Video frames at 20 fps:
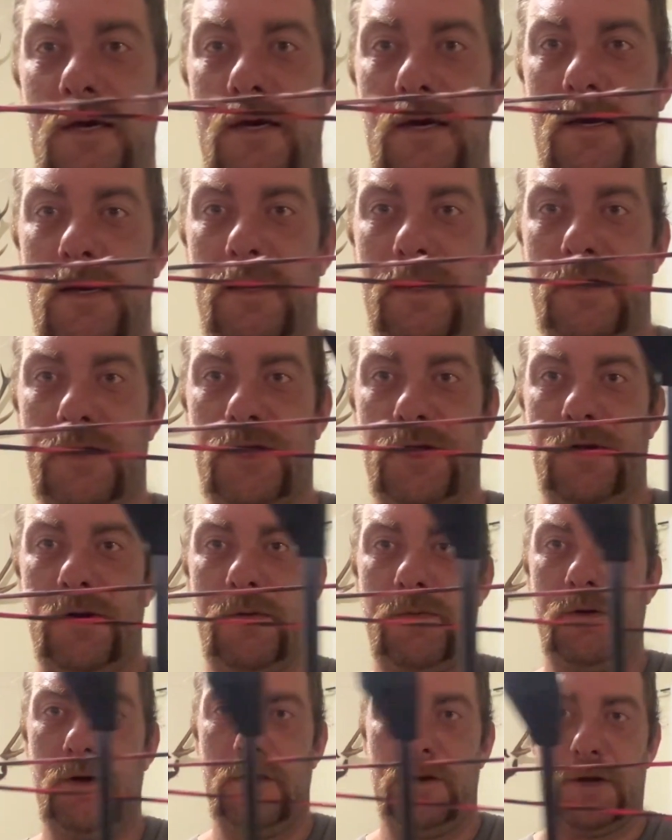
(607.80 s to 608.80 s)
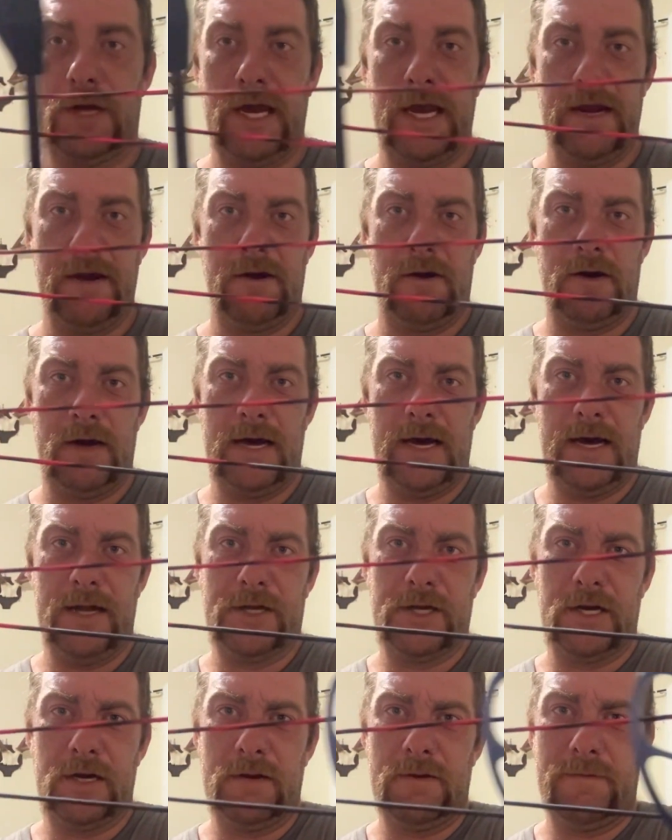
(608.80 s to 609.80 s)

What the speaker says: unless you're a real keen eye archer.